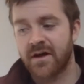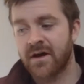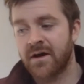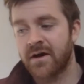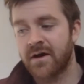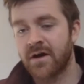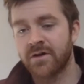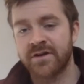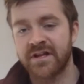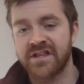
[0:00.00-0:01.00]
a
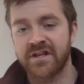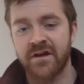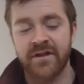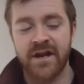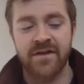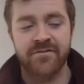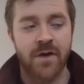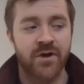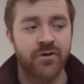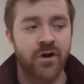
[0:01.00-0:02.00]
learning style that I've
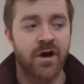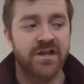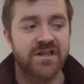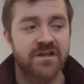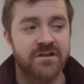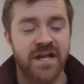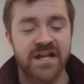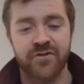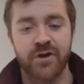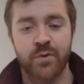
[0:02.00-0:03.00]
come across less
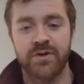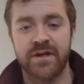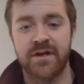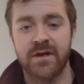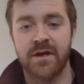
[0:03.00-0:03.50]
frequently,